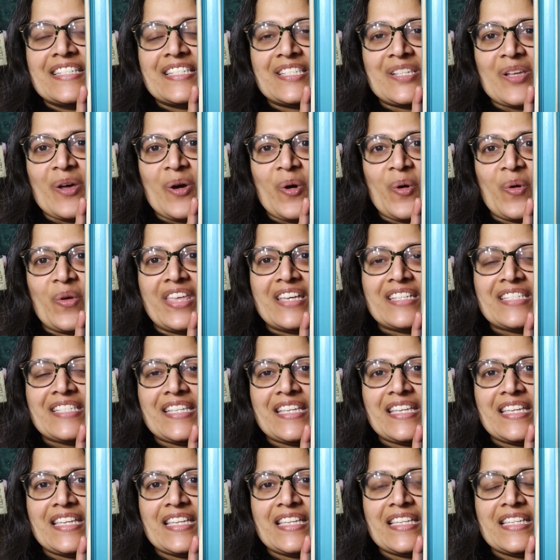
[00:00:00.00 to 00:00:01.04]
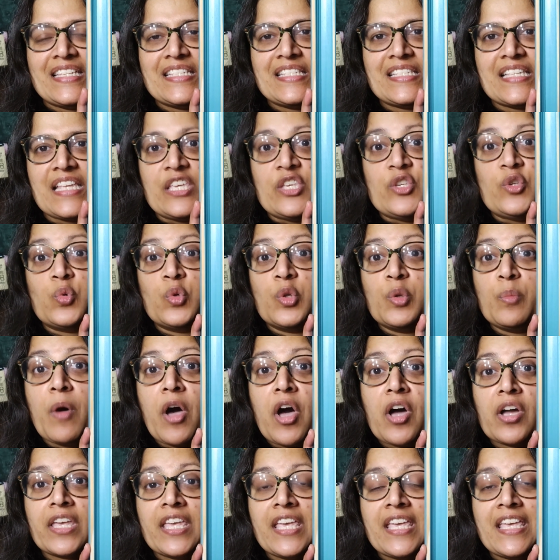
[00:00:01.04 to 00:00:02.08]
So this is
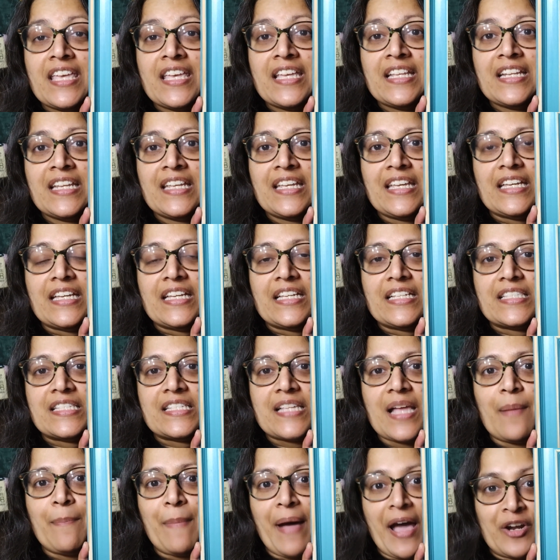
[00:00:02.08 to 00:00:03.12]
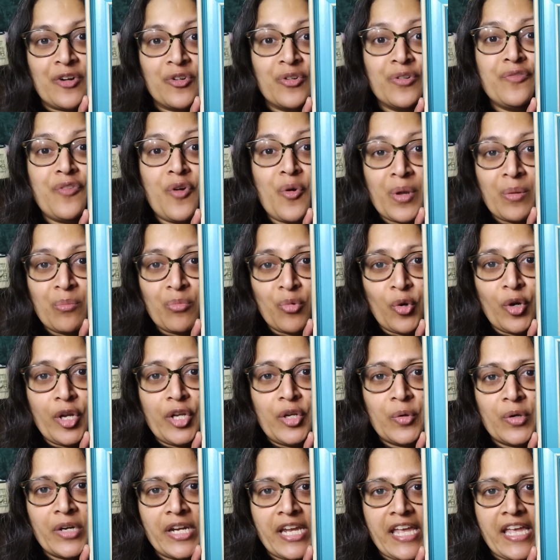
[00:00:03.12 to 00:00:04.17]
Julbocken. It's a modern folk
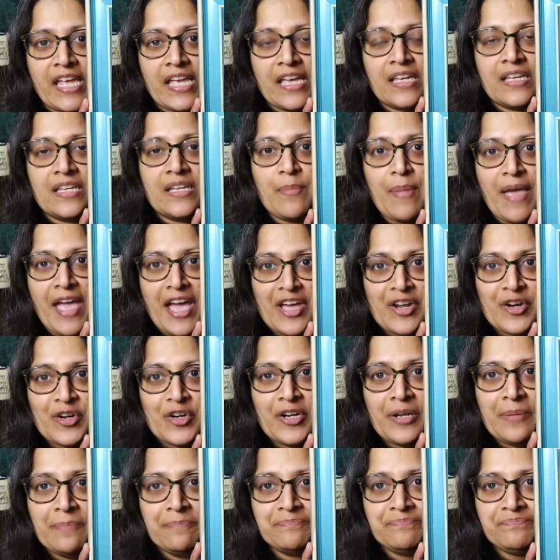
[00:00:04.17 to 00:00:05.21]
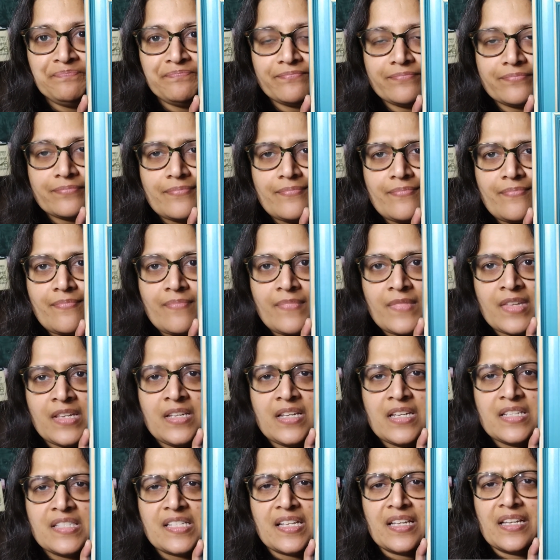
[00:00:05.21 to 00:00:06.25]
embroidery pattern.
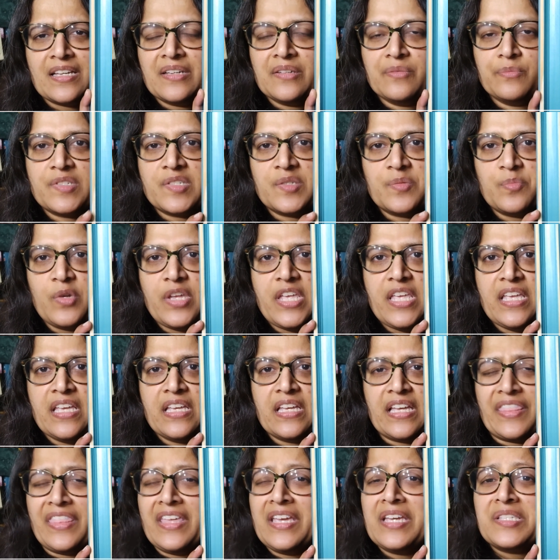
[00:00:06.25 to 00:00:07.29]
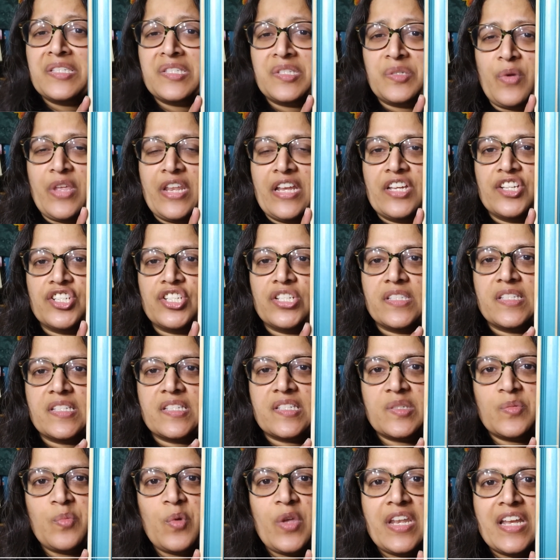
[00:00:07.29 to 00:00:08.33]
It's a I think it's Swedish. It's a
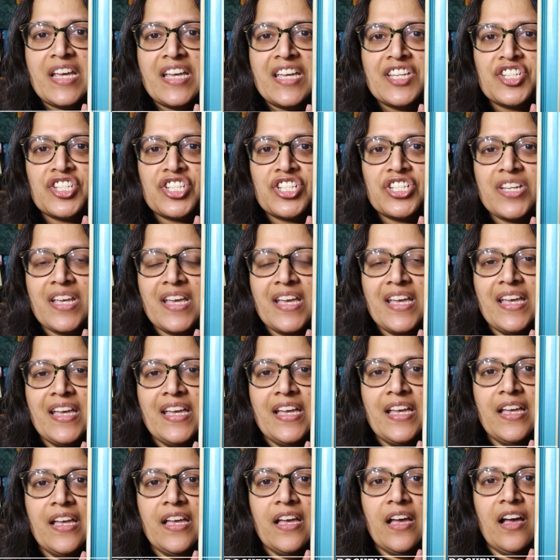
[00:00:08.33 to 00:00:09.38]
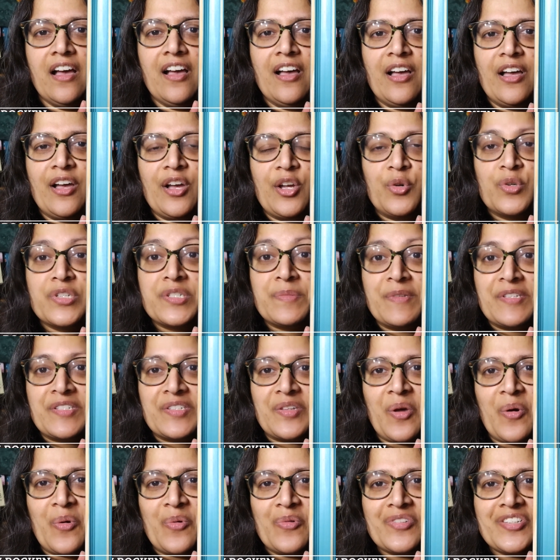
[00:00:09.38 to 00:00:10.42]
Swedish Christmas
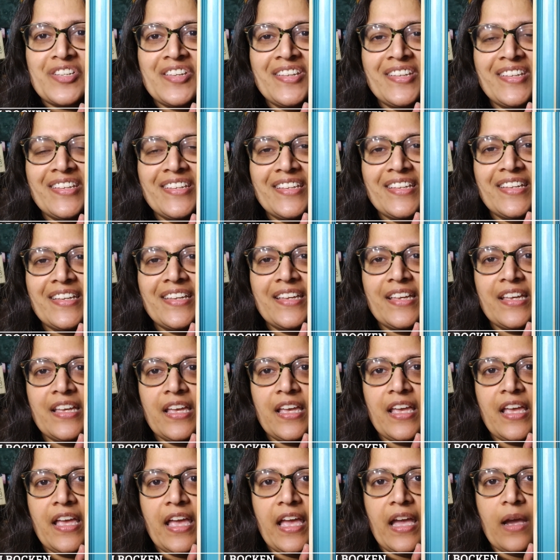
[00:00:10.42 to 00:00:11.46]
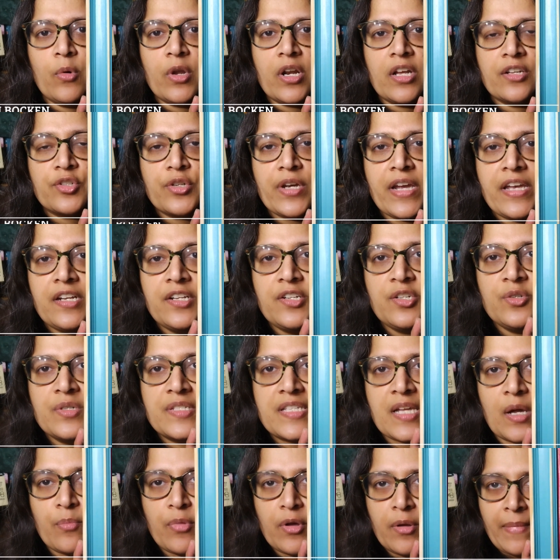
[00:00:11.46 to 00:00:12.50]
goat. And what I'll try to do is
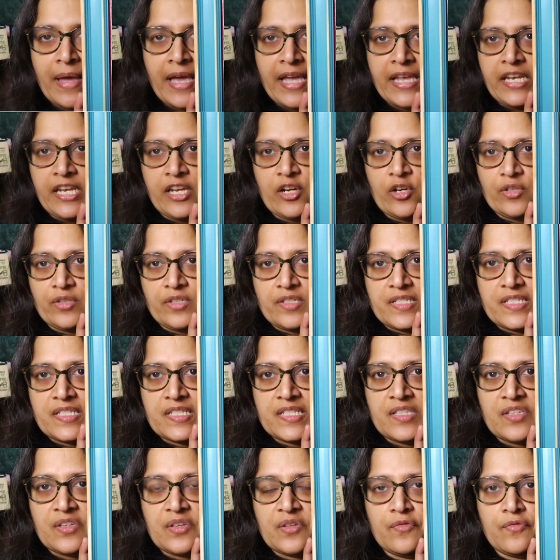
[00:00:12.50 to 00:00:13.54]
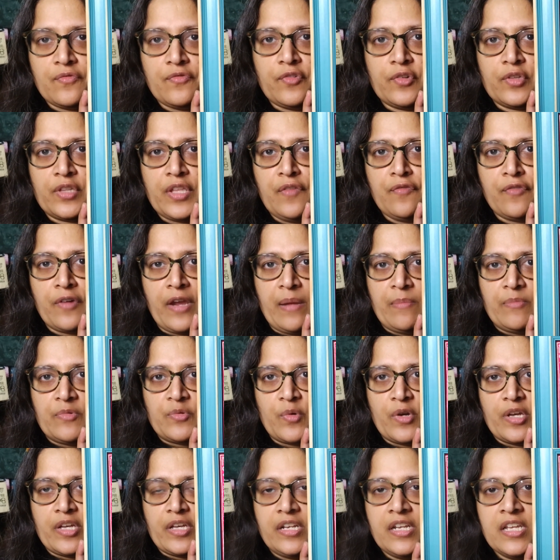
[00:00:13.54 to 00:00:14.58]
I'll put mine here. This is the fully framed
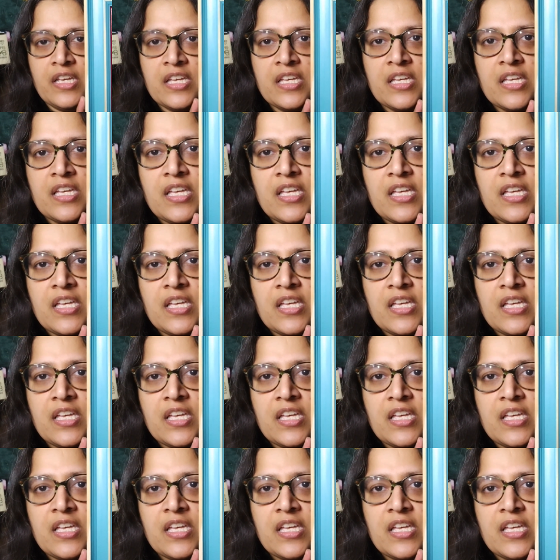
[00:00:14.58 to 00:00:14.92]
one.